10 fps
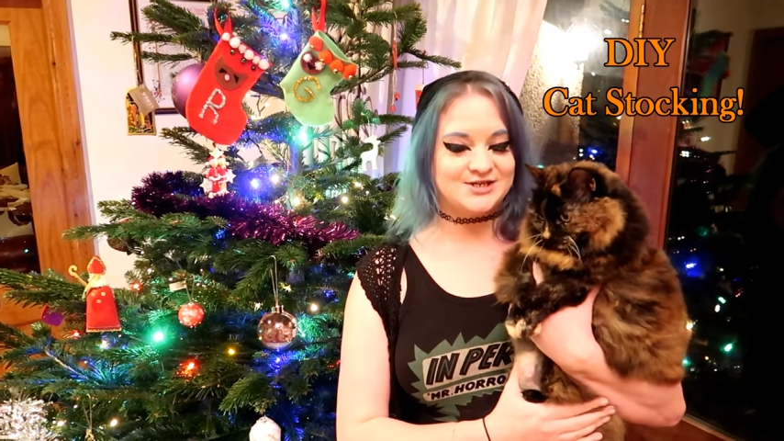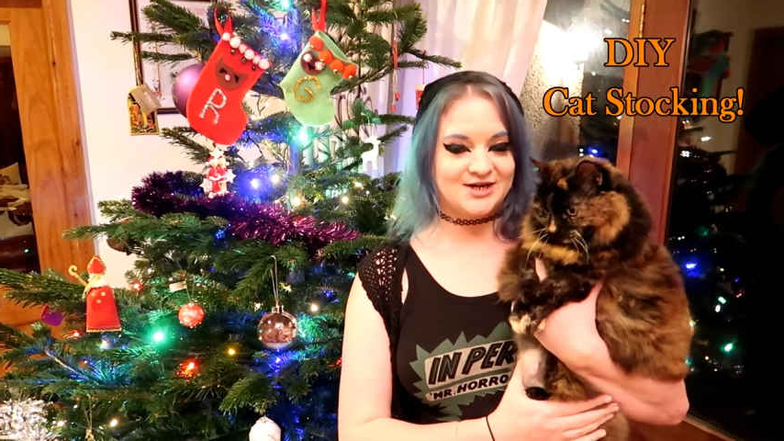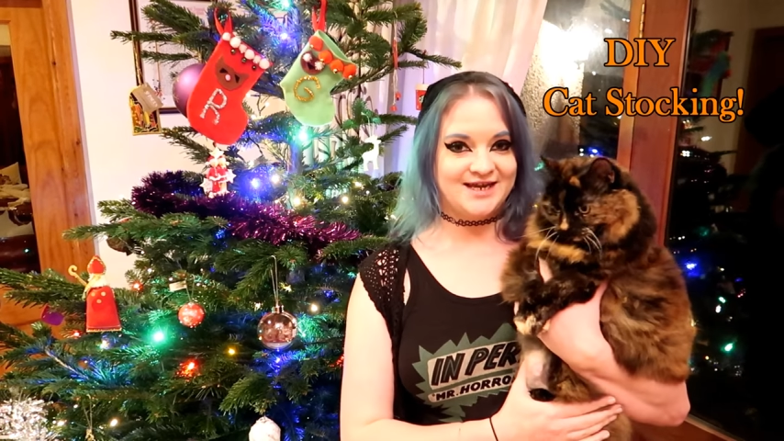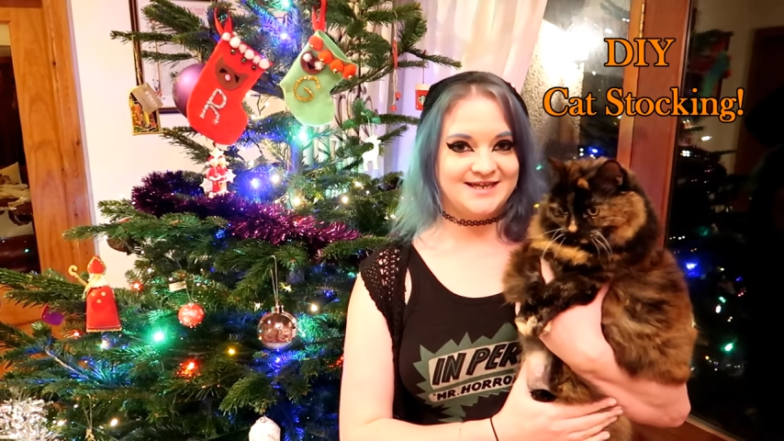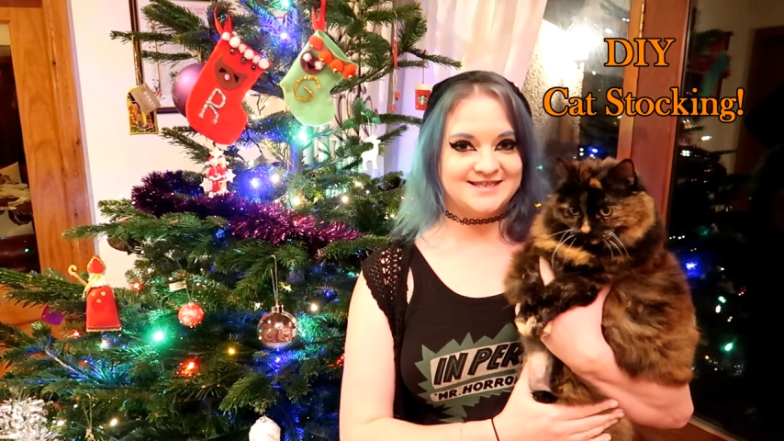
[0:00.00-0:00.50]

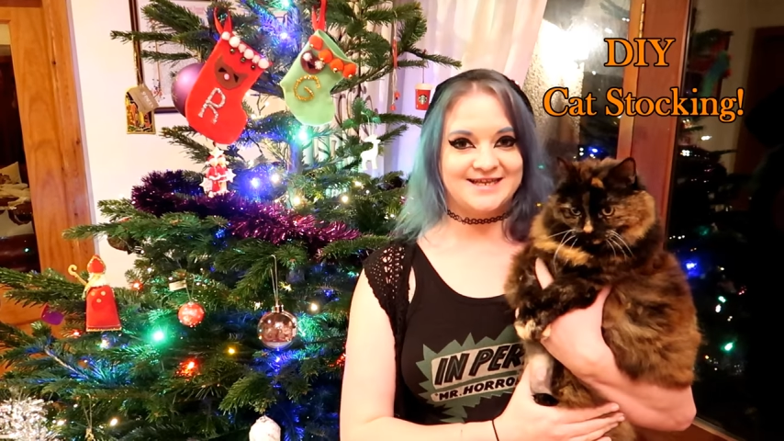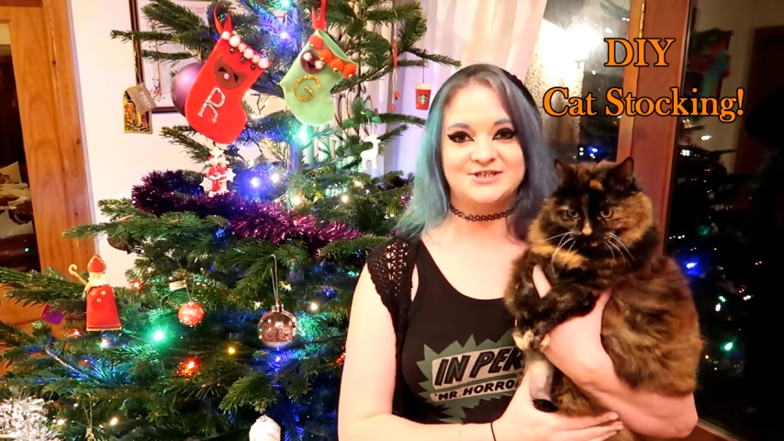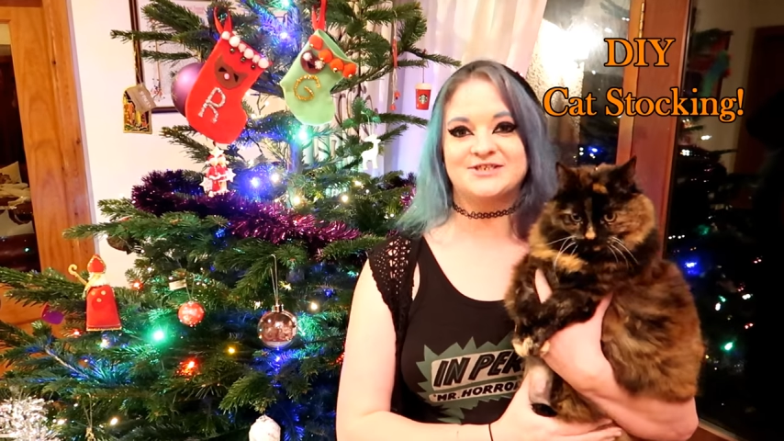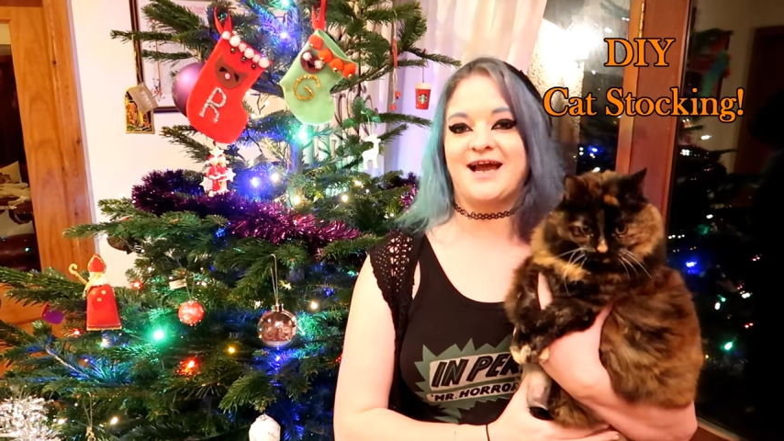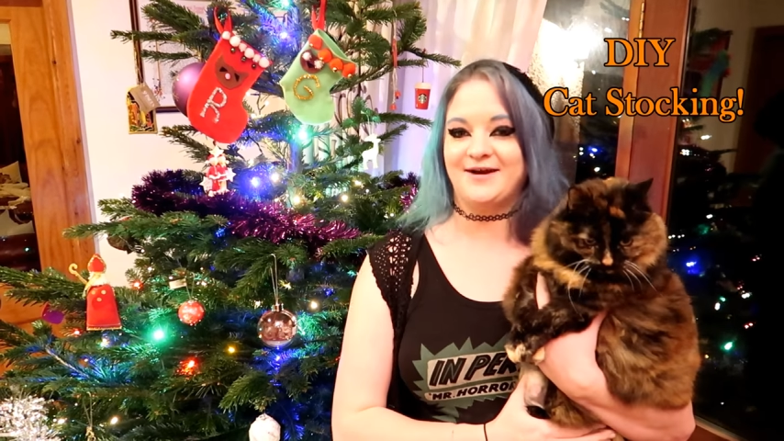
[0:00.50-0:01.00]
stockings then
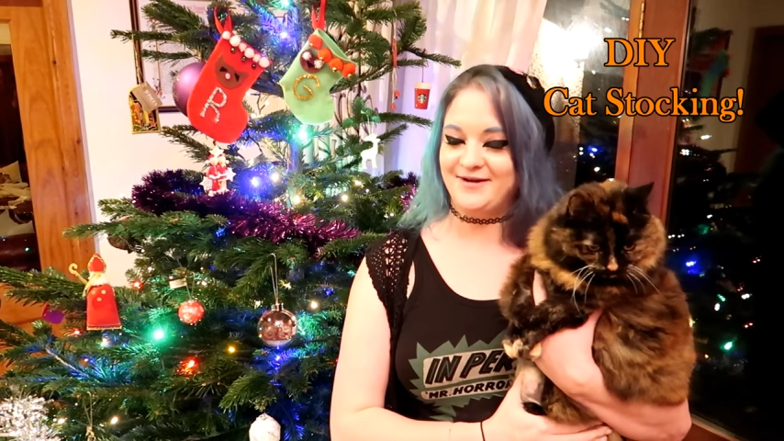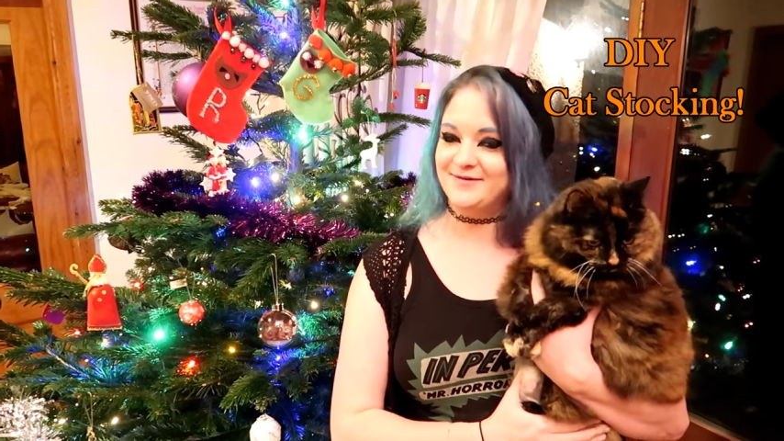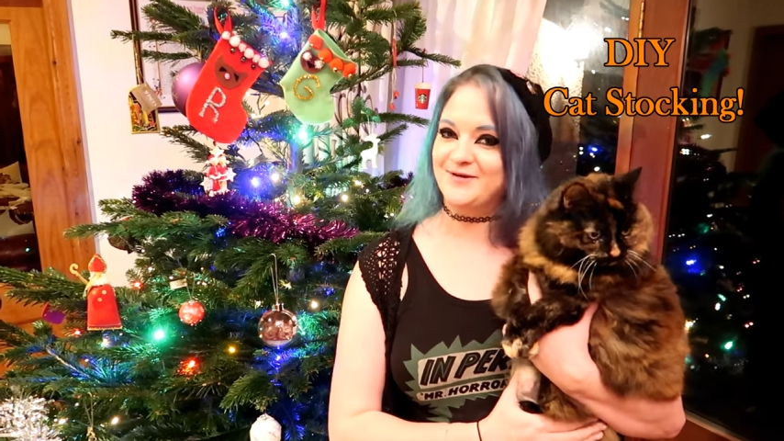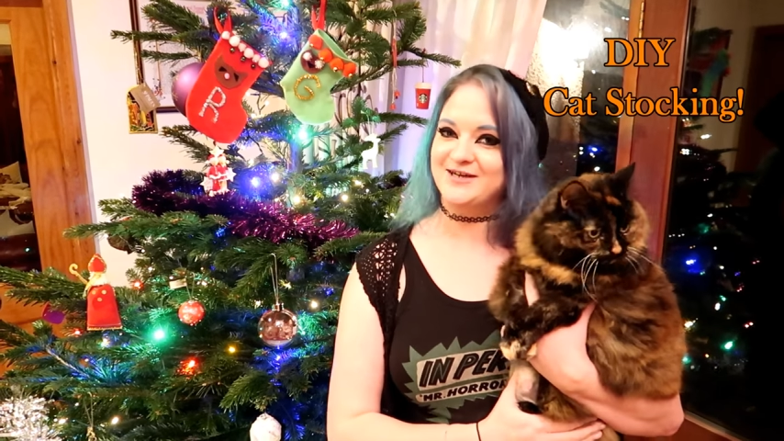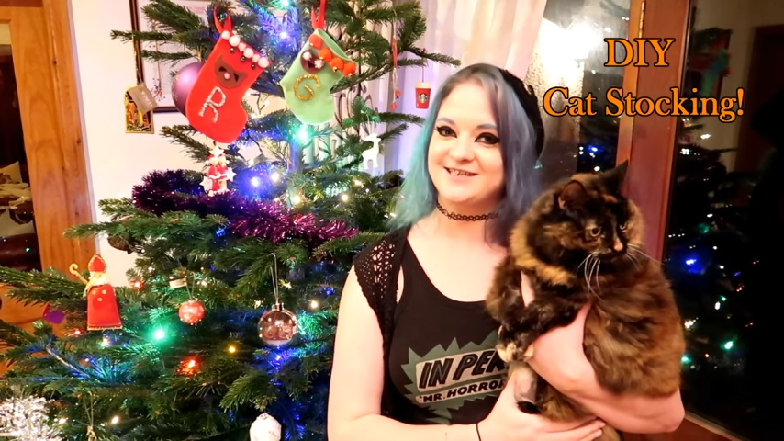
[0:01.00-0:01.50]
just carry
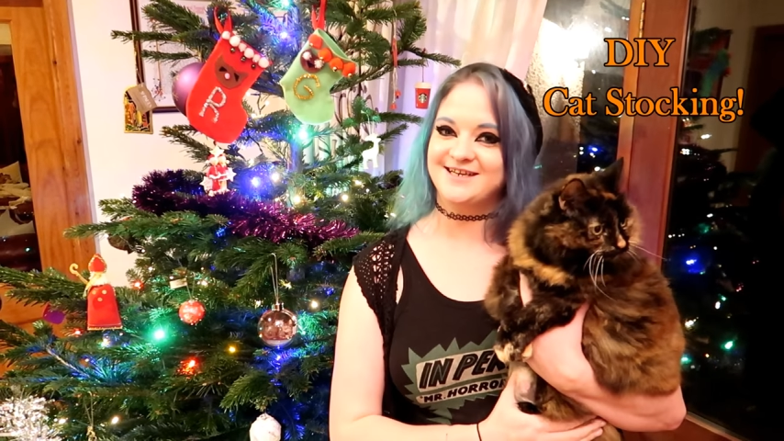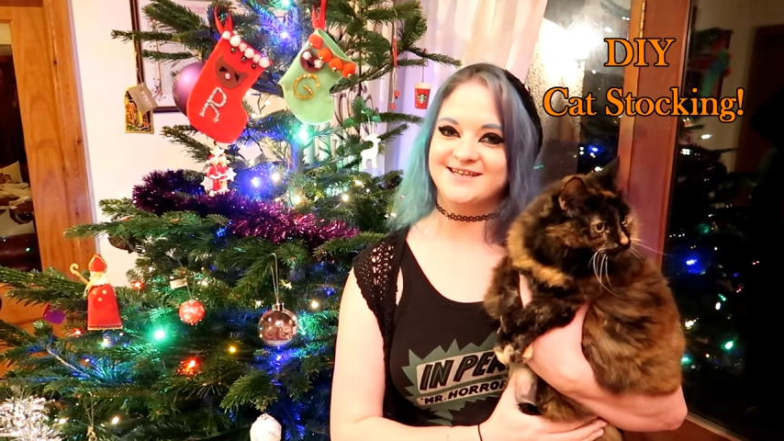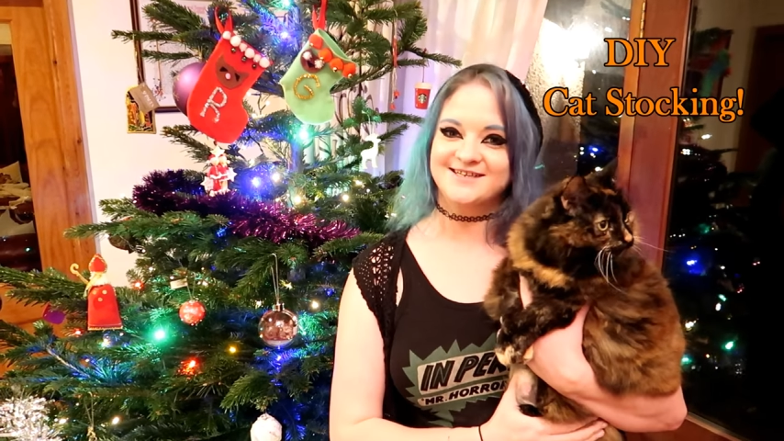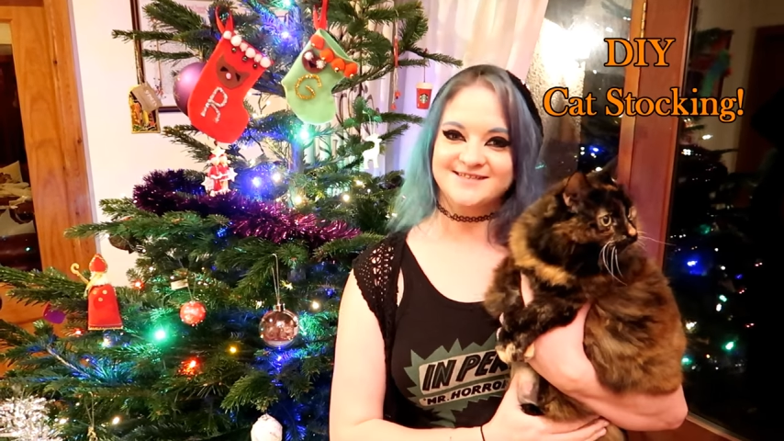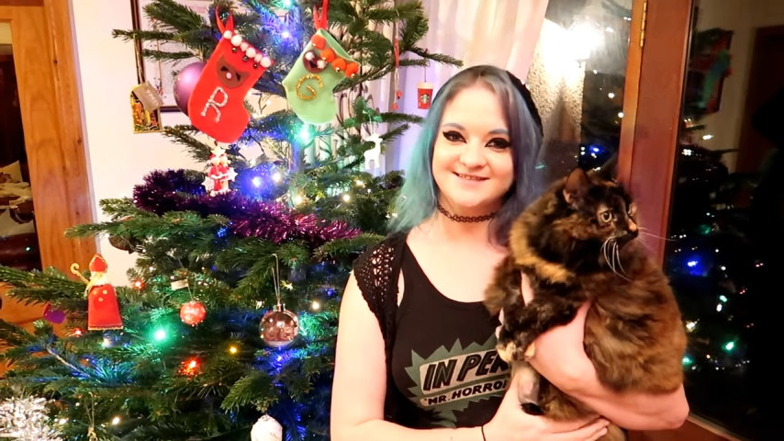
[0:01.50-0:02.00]
on watching.